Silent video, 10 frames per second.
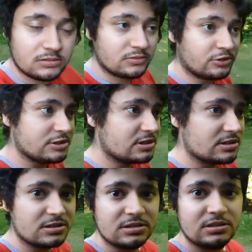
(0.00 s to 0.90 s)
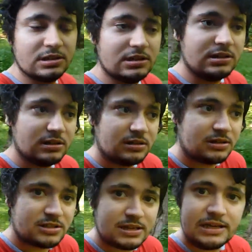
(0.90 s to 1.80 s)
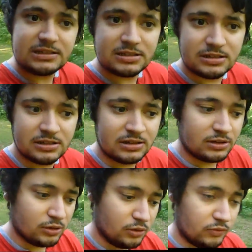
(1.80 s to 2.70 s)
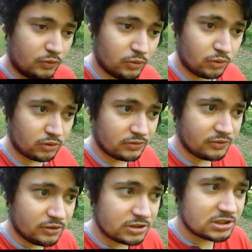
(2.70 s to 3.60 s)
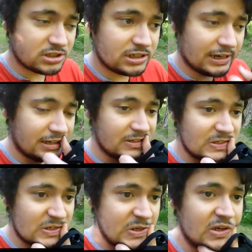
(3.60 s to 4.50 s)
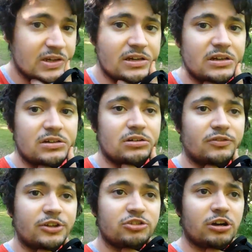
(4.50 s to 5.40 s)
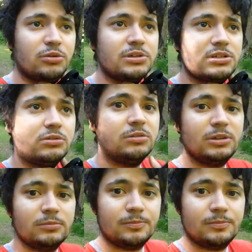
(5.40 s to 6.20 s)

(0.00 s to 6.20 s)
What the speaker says: For instance, the set for the first challenge of the Triwizard Tournament,